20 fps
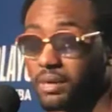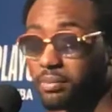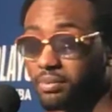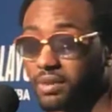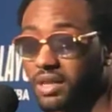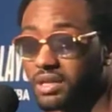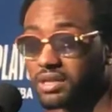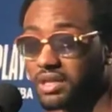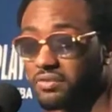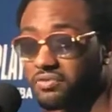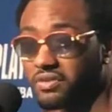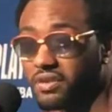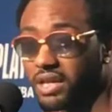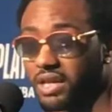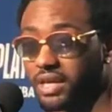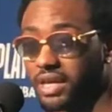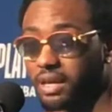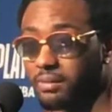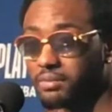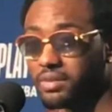plays I feel
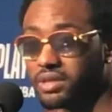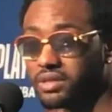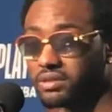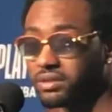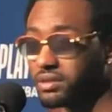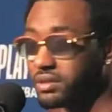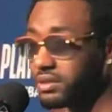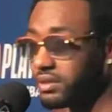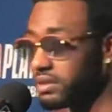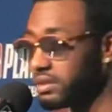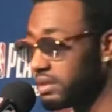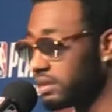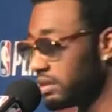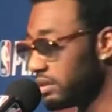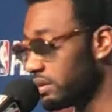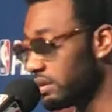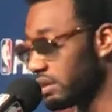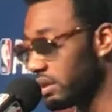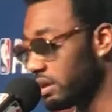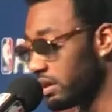like I missed.
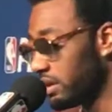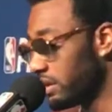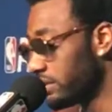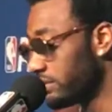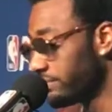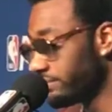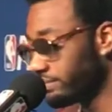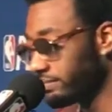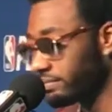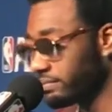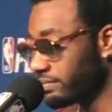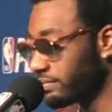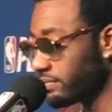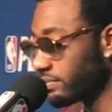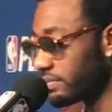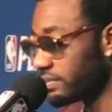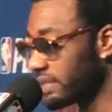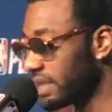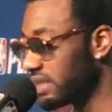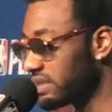Um,
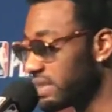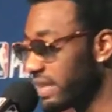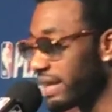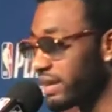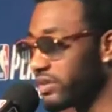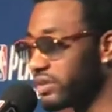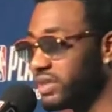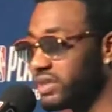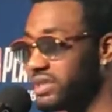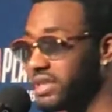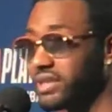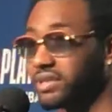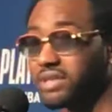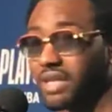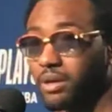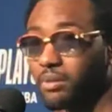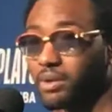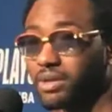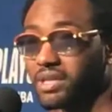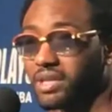that's not going to
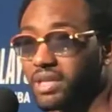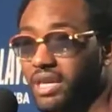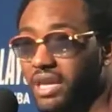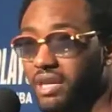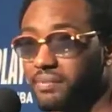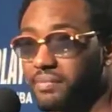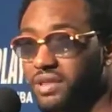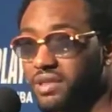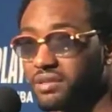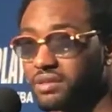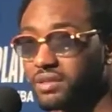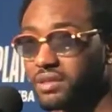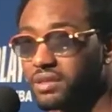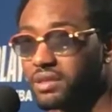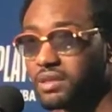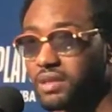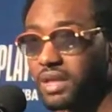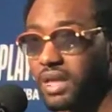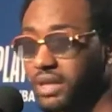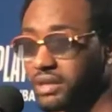dictate what the game is.
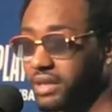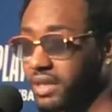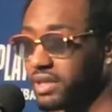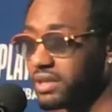I think